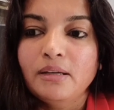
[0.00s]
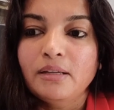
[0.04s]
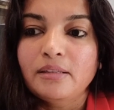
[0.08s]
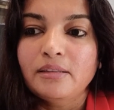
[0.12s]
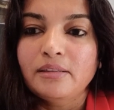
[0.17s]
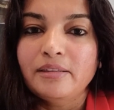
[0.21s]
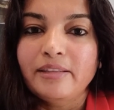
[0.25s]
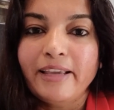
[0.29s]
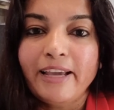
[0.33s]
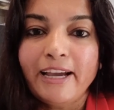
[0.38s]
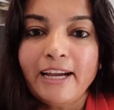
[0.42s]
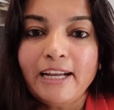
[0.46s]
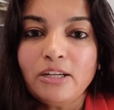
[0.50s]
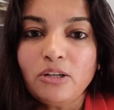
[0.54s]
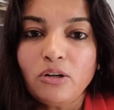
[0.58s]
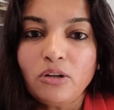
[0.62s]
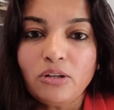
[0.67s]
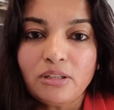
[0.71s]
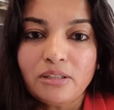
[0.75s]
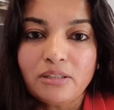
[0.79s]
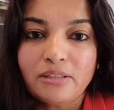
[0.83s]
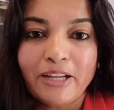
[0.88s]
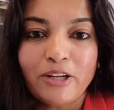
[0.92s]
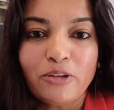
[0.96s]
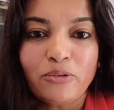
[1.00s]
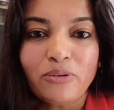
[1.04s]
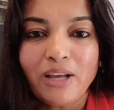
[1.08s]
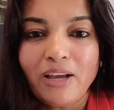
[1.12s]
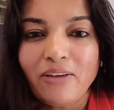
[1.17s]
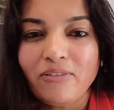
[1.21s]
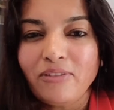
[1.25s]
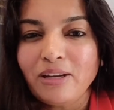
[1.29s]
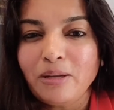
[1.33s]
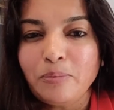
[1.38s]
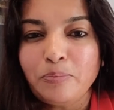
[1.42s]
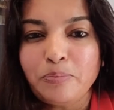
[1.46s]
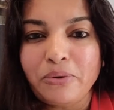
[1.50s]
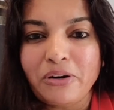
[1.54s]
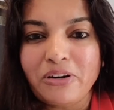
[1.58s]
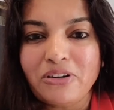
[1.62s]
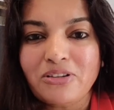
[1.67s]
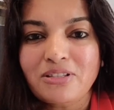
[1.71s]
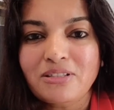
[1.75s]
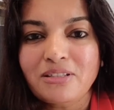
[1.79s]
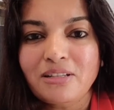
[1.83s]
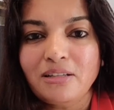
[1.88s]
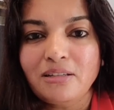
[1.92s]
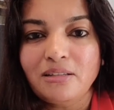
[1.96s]
They don't have any
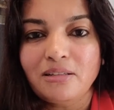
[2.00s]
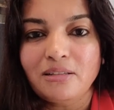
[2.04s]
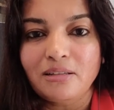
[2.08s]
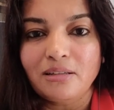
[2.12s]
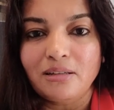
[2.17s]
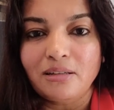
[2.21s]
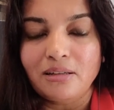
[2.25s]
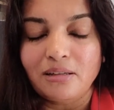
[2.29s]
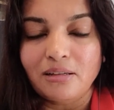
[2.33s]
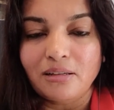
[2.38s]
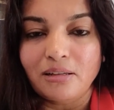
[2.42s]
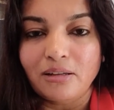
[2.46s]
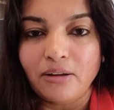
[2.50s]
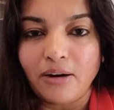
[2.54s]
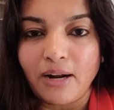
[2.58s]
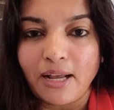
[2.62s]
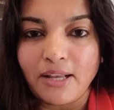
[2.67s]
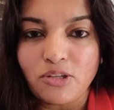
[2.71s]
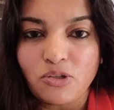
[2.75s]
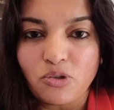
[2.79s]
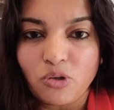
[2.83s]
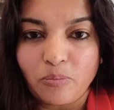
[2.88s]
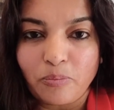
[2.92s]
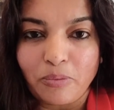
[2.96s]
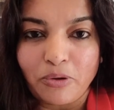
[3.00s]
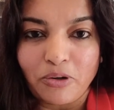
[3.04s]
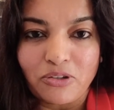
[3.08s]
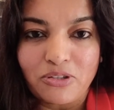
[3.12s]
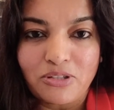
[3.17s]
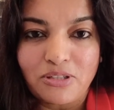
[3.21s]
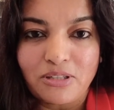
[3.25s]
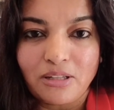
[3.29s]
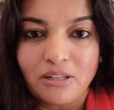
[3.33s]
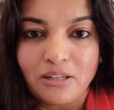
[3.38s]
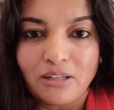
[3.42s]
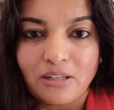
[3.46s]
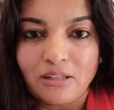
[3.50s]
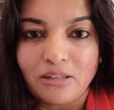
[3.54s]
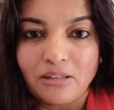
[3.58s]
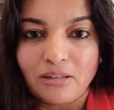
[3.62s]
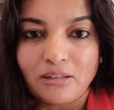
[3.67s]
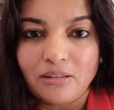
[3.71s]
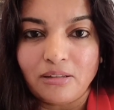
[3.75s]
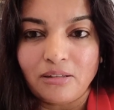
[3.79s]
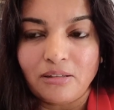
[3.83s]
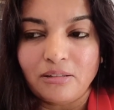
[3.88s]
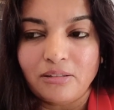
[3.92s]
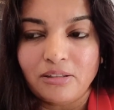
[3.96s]
personal grudge or
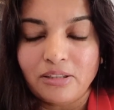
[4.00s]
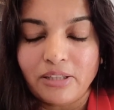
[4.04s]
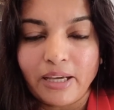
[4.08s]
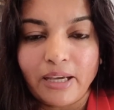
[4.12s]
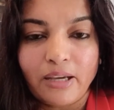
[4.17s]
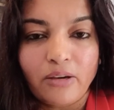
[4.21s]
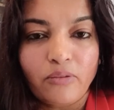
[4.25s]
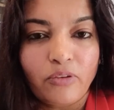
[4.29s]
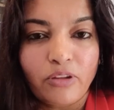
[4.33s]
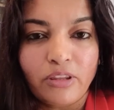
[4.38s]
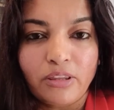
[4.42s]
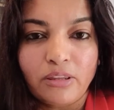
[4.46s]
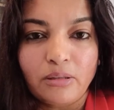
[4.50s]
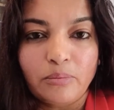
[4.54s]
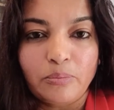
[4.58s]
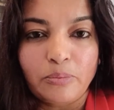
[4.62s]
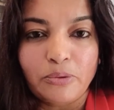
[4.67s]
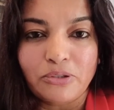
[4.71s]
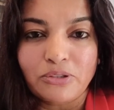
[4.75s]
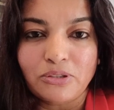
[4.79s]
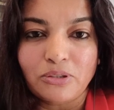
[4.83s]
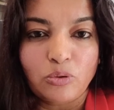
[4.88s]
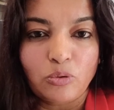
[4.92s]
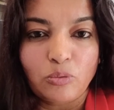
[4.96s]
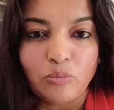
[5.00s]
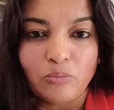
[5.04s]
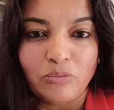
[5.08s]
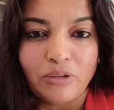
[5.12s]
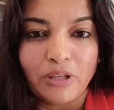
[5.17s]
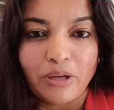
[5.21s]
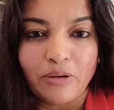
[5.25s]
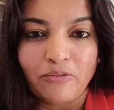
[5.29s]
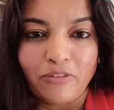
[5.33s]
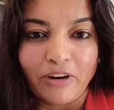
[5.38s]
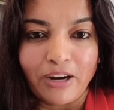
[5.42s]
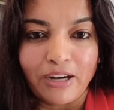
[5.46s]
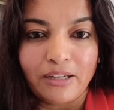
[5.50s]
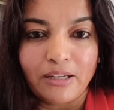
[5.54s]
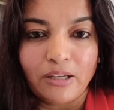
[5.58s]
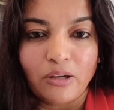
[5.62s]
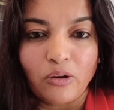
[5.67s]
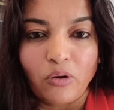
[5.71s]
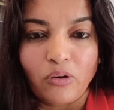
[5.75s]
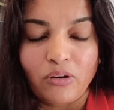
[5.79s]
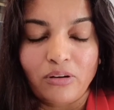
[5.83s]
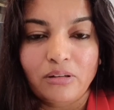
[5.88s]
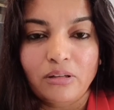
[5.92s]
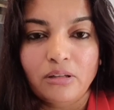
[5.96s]
personal thing with the person whom they're fighting
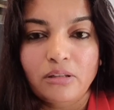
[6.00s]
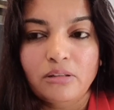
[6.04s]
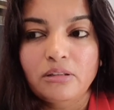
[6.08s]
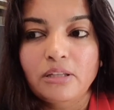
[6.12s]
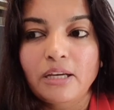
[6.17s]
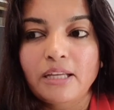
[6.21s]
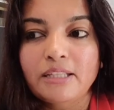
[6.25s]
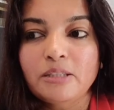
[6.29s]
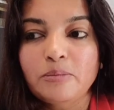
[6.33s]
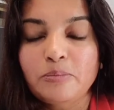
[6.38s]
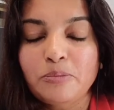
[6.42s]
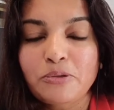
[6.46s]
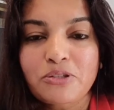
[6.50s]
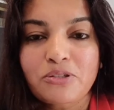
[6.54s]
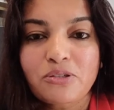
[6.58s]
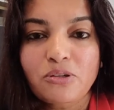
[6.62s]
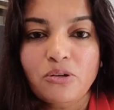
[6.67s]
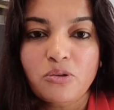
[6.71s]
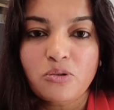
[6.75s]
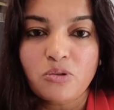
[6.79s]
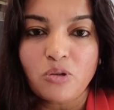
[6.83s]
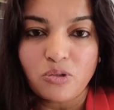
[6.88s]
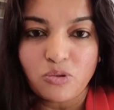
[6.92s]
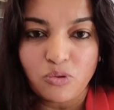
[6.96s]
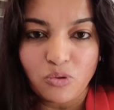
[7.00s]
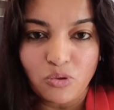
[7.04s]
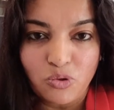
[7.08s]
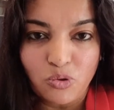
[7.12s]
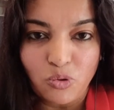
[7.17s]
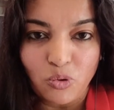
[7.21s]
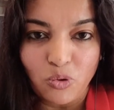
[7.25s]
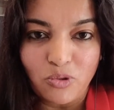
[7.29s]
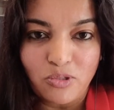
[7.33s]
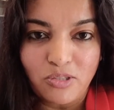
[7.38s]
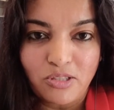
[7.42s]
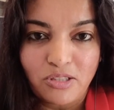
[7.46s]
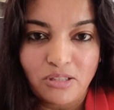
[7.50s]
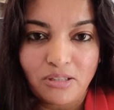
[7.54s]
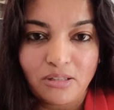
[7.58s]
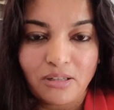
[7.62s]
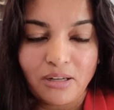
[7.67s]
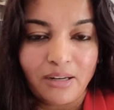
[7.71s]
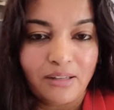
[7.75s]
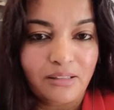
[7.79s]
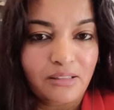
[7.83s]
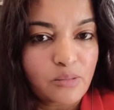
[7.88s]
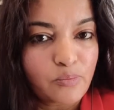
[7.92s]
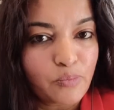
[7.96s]
on. The other person is also a soldier,
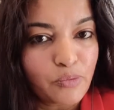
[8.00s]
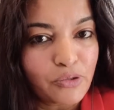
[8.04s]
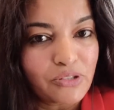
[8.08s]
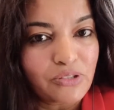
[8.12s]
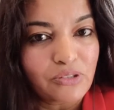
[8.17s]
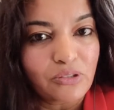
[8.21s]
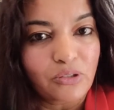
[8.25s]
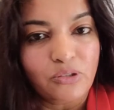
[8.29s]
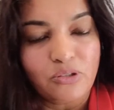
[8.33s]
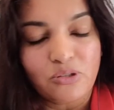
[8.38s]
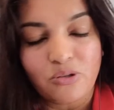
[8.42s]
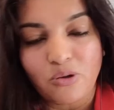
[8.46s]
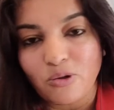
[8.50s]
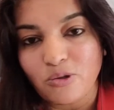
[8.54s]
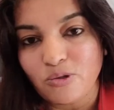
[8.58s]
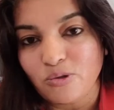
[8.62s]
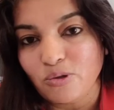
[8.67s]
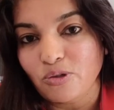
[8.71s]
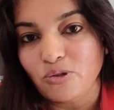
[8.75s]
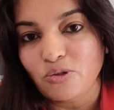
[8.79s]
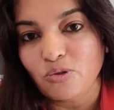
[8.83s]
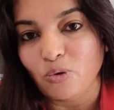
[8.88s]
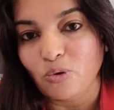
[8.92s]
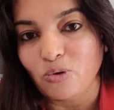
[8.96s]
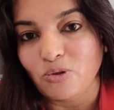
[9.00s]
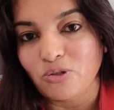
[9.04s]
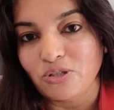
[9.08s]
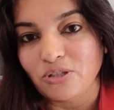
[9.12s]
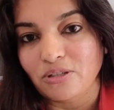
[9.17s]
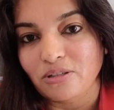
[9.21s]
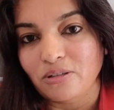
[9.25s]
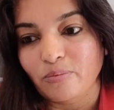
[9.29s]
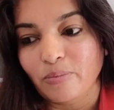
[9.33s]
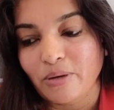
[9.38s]
and this person is also a soldier.